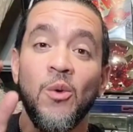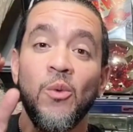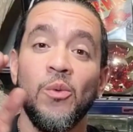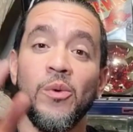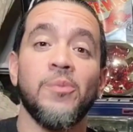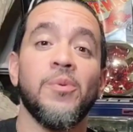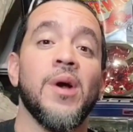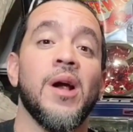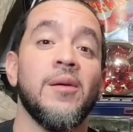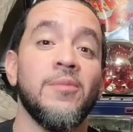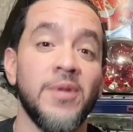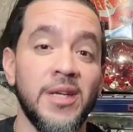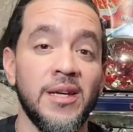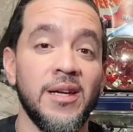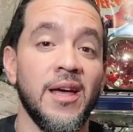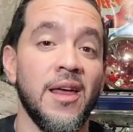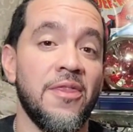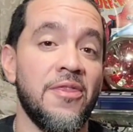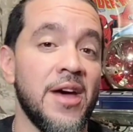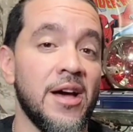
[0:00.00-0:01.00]
we'll probably
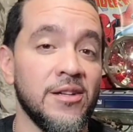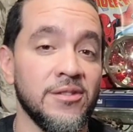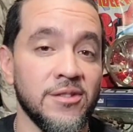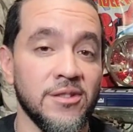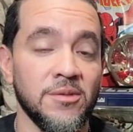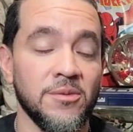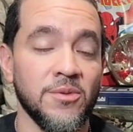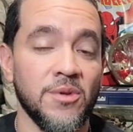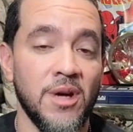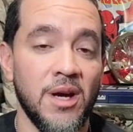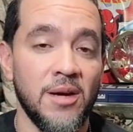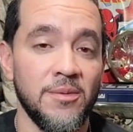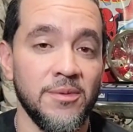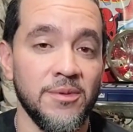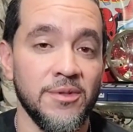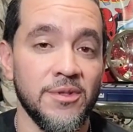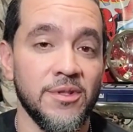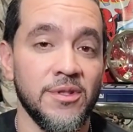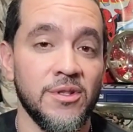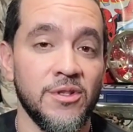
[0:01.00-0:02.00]
hit a thousand
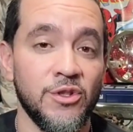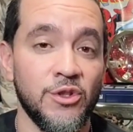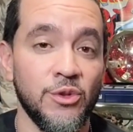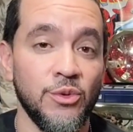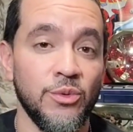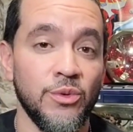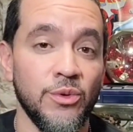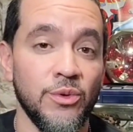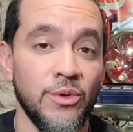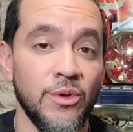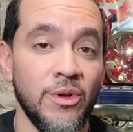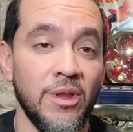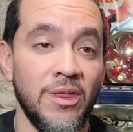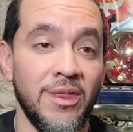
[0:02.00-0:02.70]
subscribers sooner